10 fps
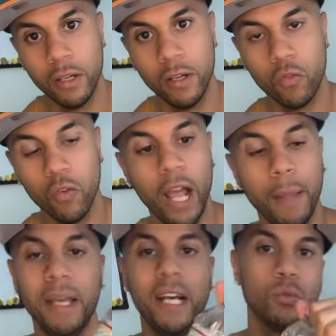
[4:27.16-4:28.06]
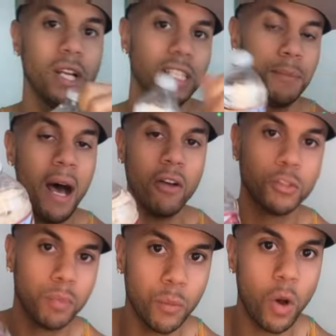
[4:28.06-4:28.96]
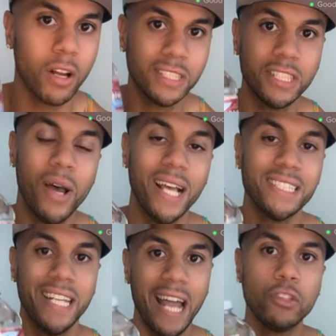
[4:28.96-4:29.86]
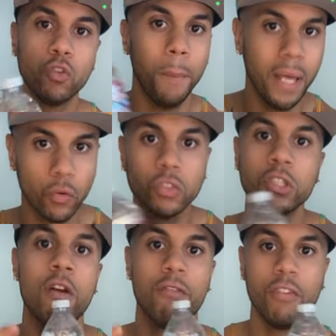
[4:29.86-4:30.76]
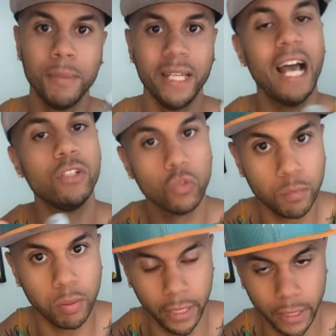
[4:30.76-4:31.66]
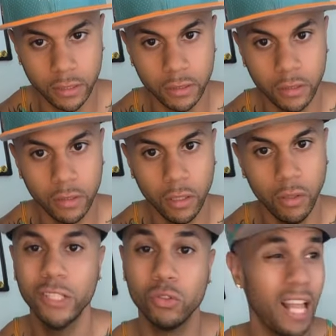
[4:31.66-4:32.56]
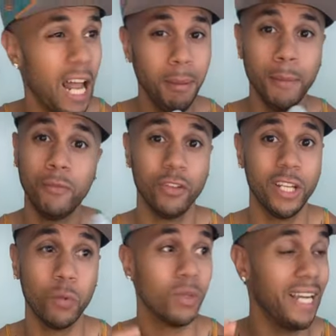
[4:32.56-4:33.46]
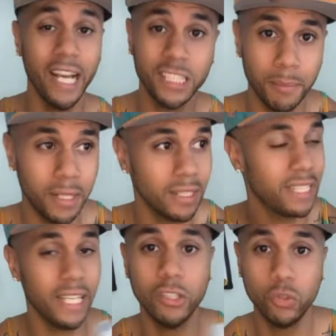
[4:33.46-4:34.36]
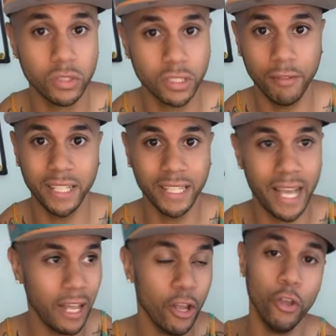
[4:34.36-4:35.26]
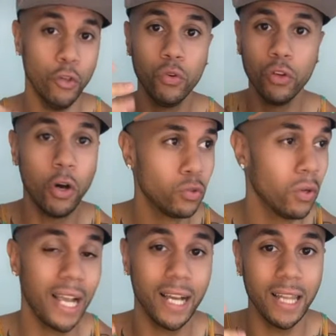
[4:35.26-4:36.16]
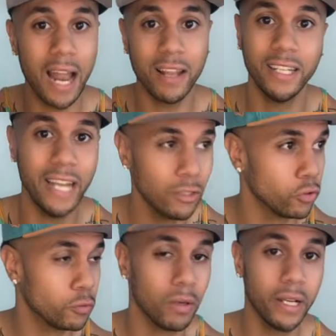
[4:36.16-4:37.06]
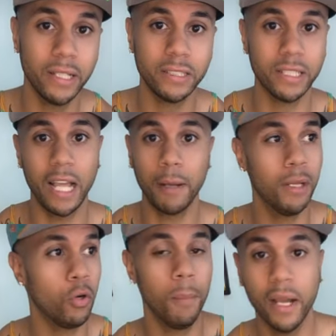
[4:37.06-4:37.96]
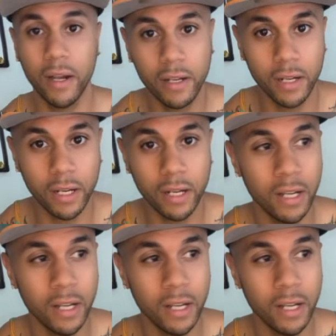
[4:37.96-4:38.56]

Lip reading: right? Because when it's mountain spring water, it still has the natural minerals from the natural springs. Okay, so a lot of people, if you're dealing with like eczema, skin issues and stuff like that, you can go to like a lot of the natural springs in like middle America,